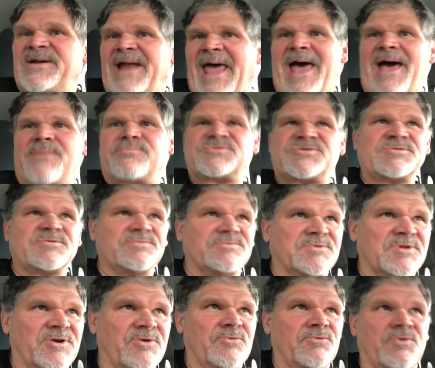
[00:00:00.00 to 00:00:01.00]

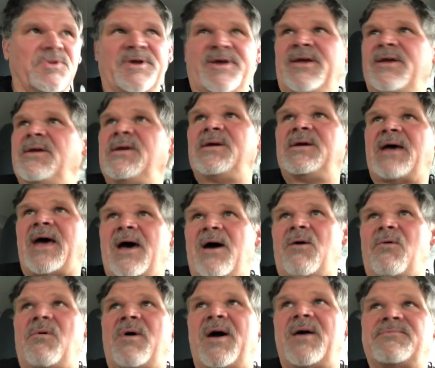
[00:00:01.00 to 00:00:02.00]
Absolutely.
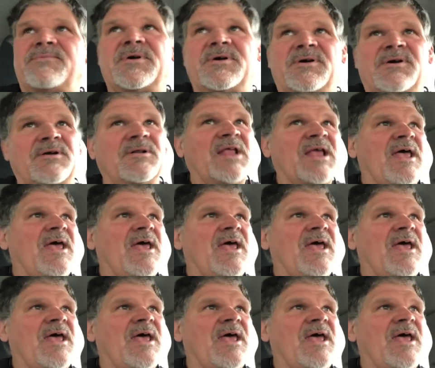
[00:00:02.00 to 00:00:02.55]
However,